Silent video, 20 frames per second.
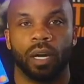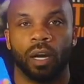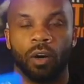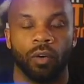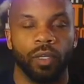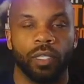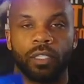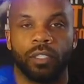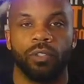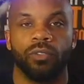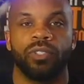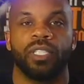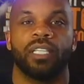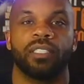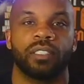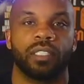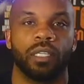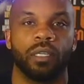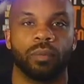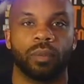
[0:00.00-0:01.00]
I only can use that
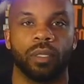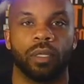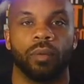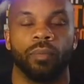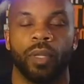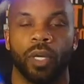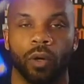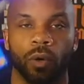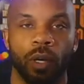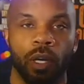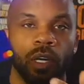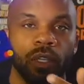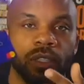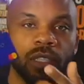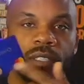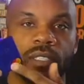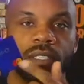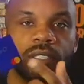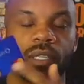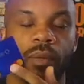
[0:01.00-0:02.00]
Sam Club. No,
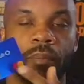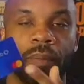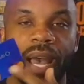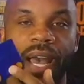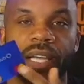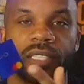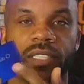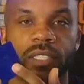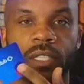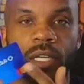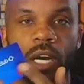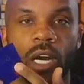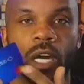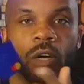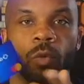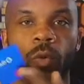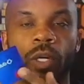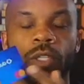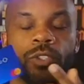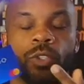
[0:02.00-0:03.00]
this is a
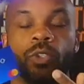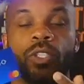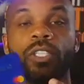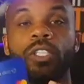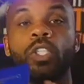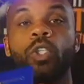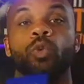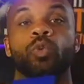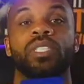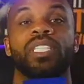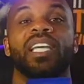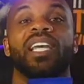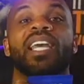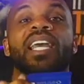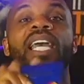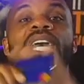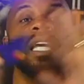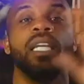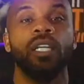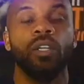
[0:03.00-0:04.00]
MasterCard where you can use
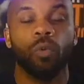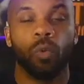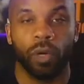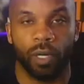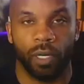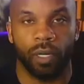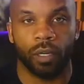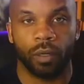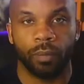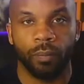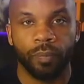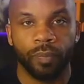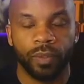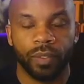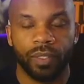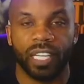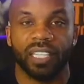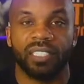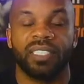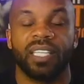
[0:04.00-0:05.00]
anywhere
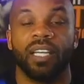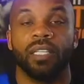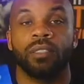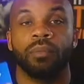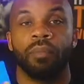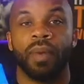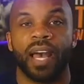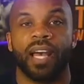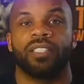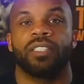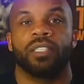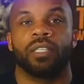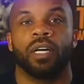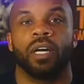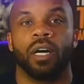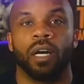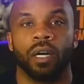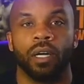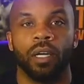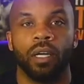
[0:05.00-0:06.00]
that takes
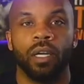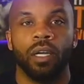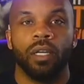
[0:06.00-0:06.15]
MasterCard.